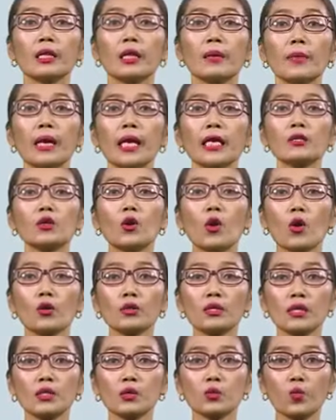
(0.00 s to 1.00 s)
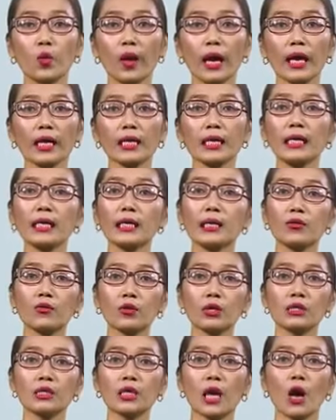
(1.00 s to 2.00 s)
The main causes were
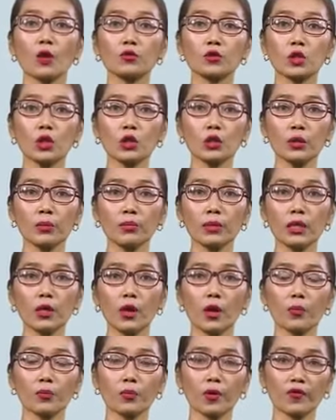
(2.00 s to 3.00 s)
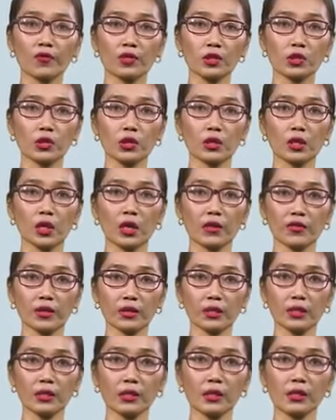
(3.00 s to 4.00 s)
increased autonomy of provincial
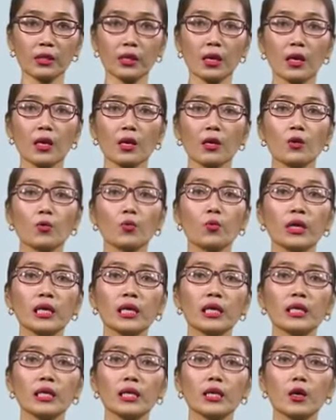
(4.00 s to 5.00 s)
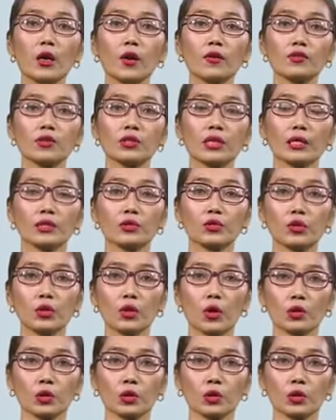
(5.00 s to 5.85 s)
governors, weakening of central